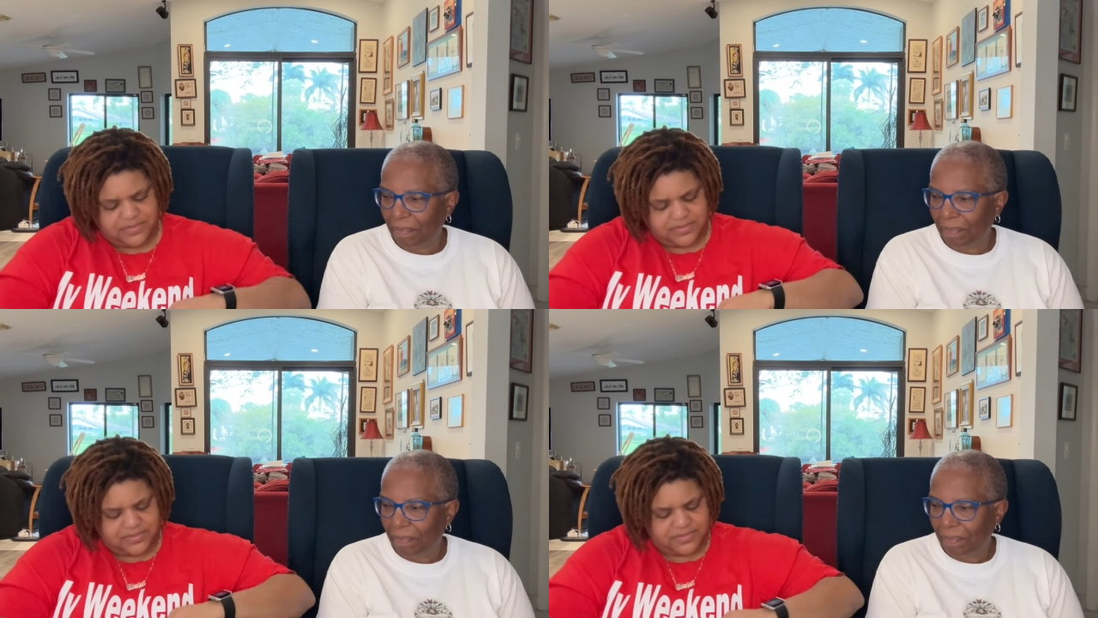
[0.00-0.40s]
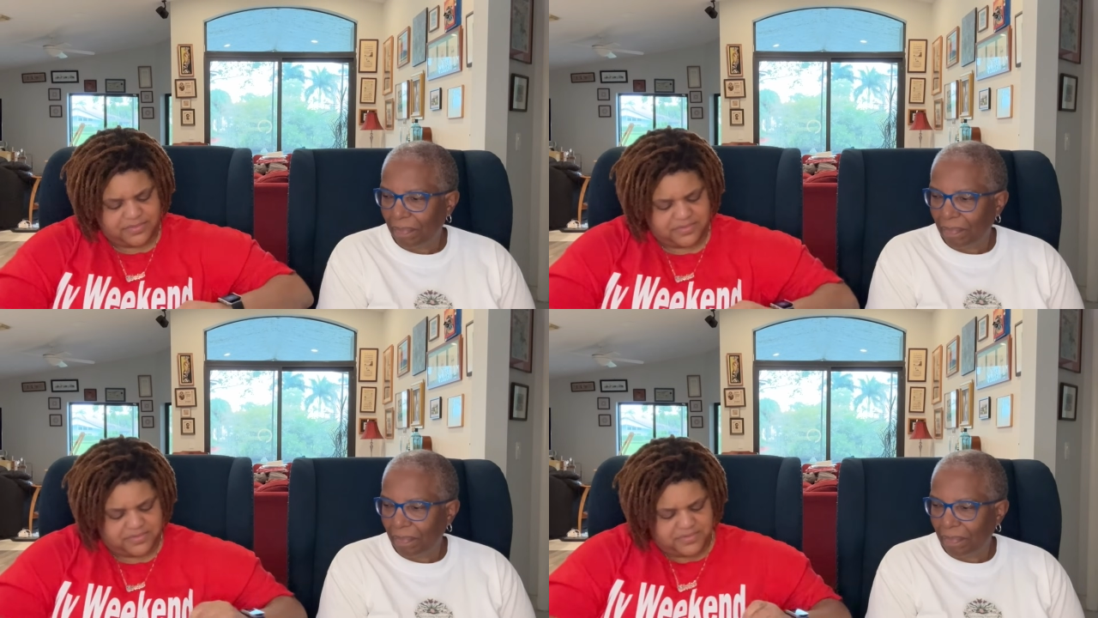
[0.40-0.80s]

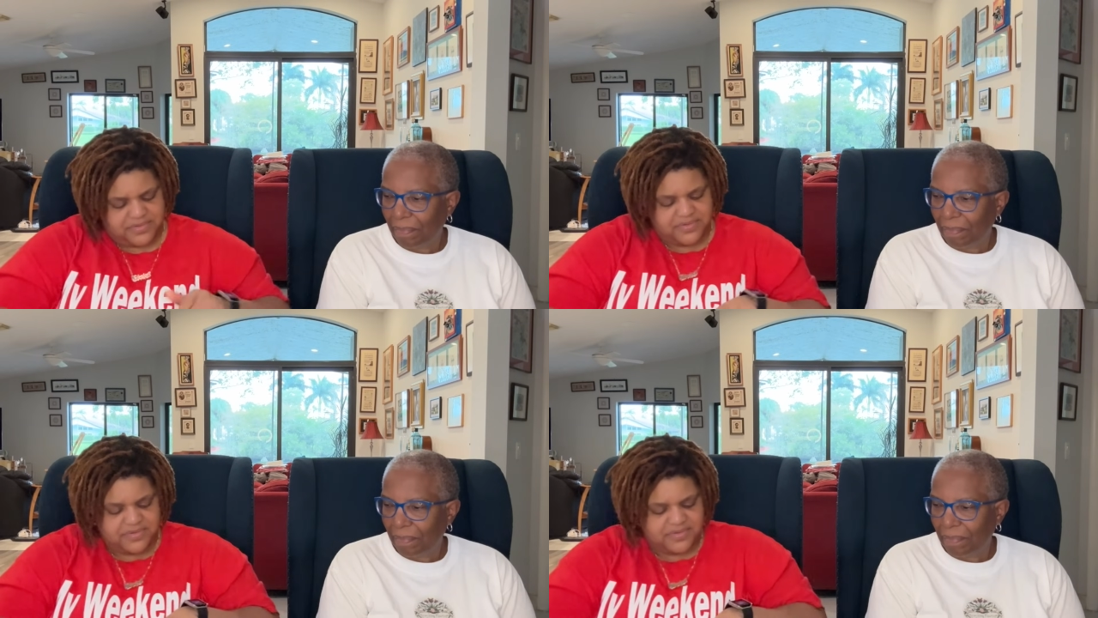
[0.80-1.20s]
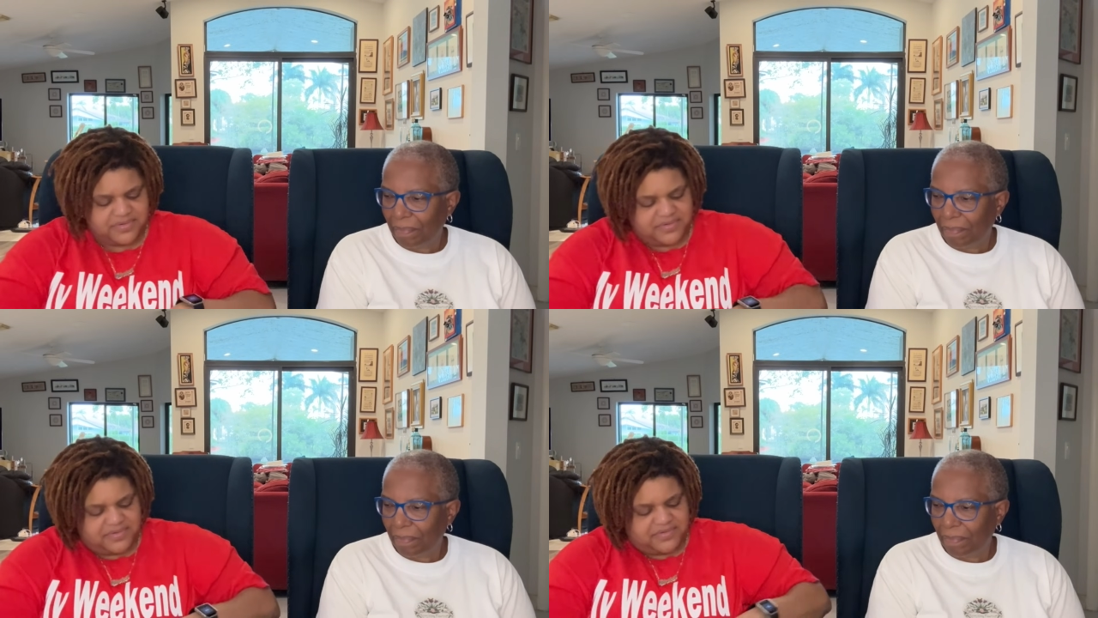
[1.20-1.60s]

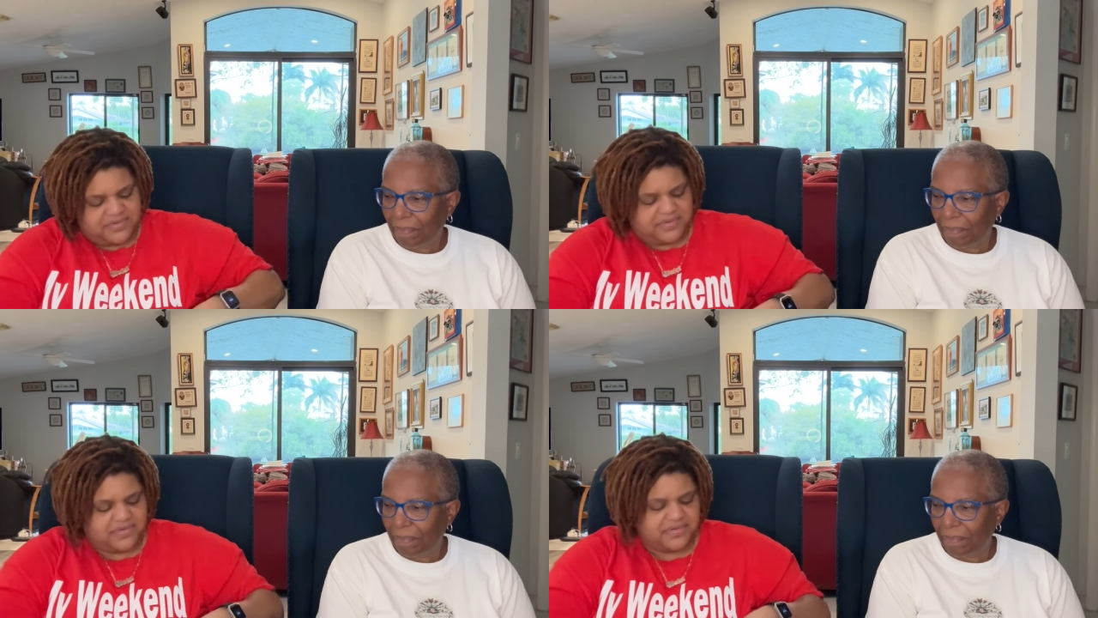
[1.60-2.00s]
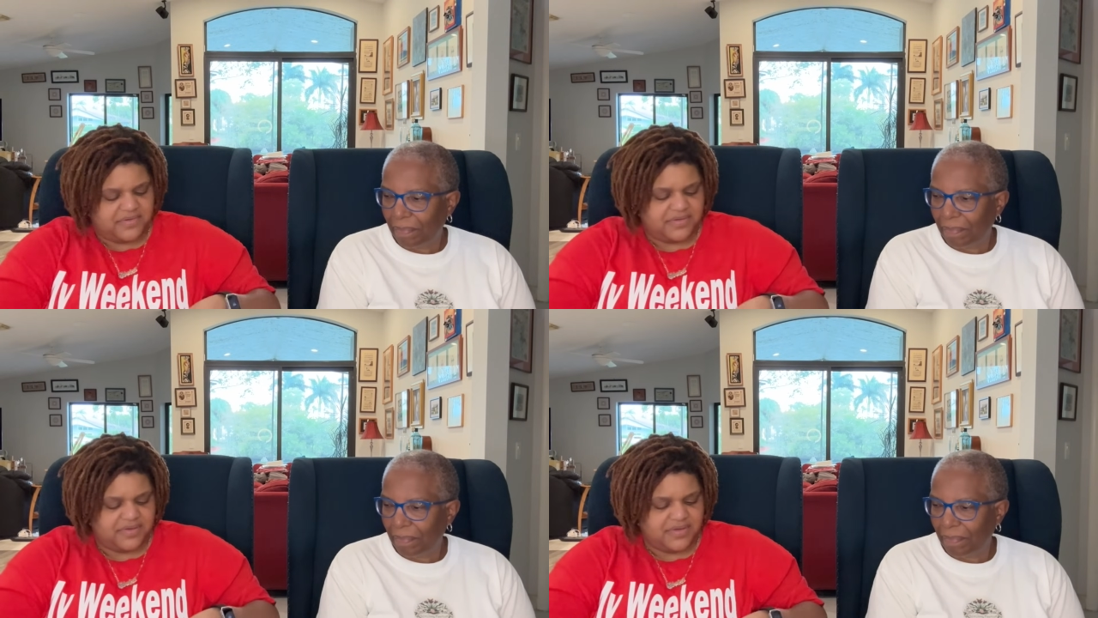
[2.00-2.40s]

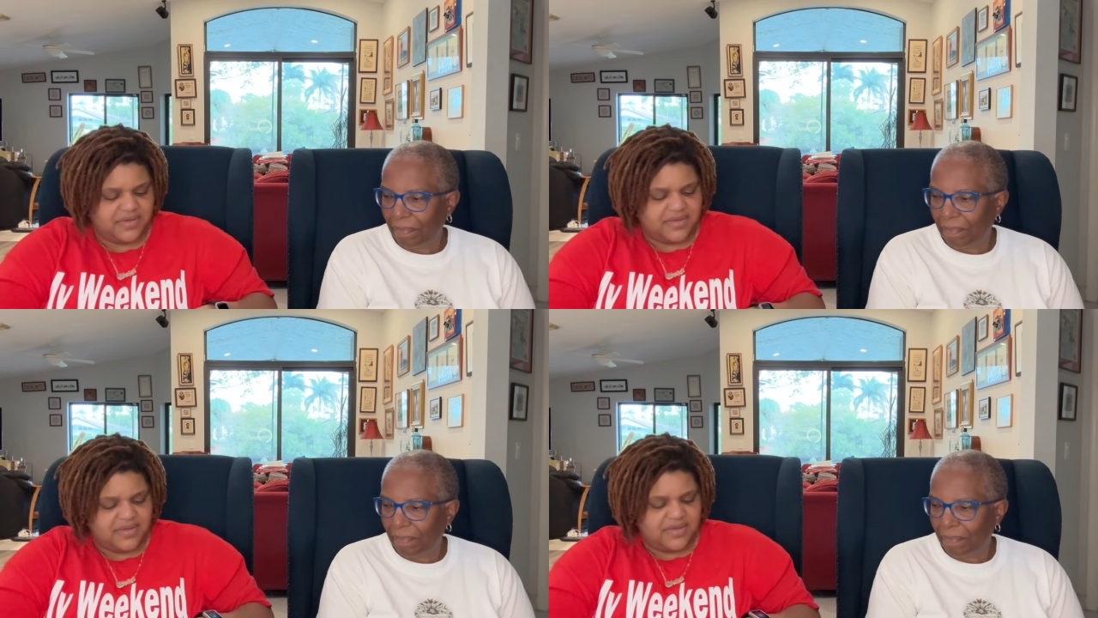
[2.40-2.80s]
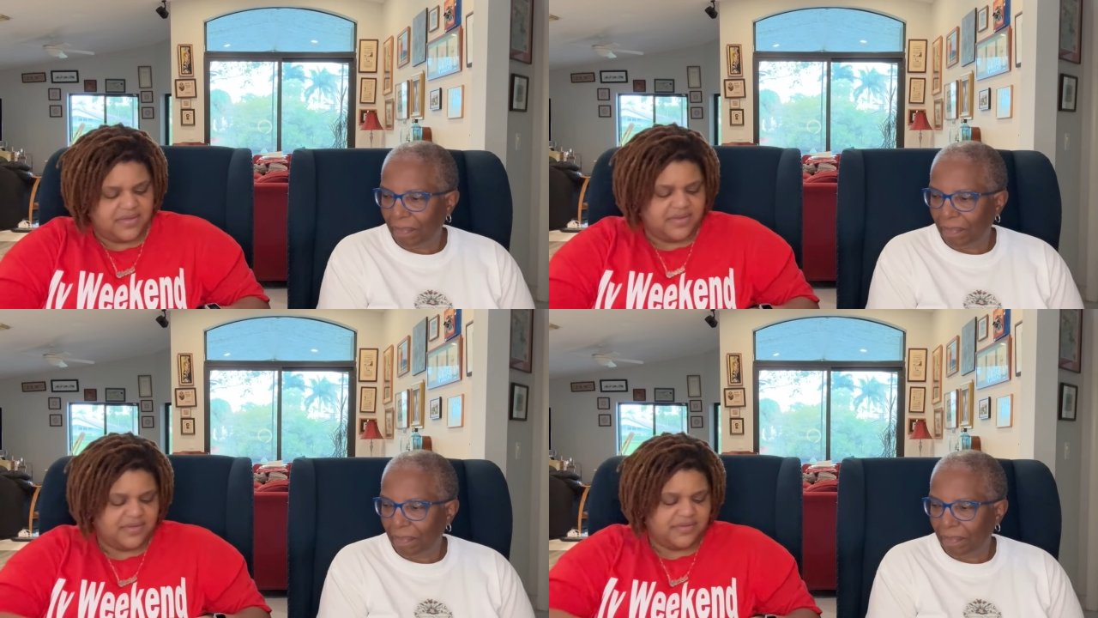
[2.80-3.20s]

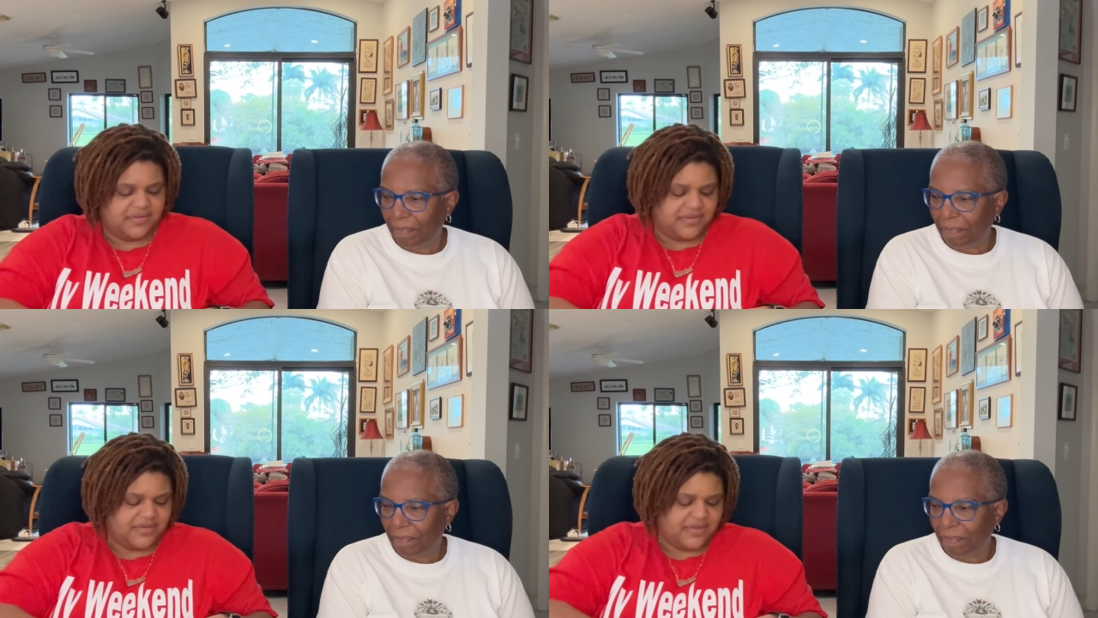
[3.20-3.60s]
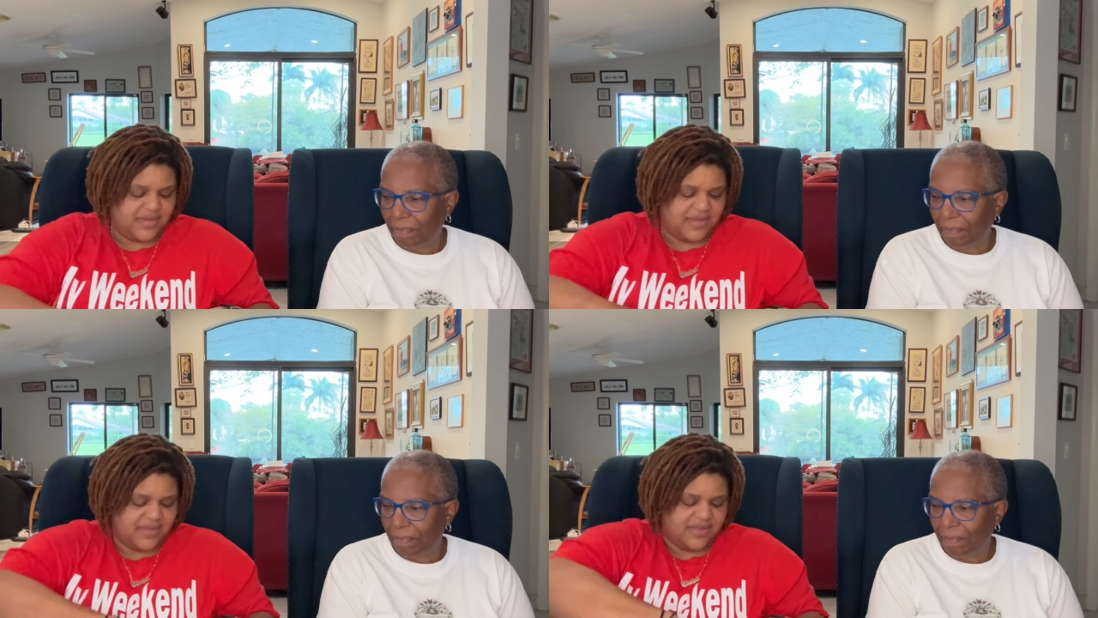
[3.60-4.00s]
[no speech]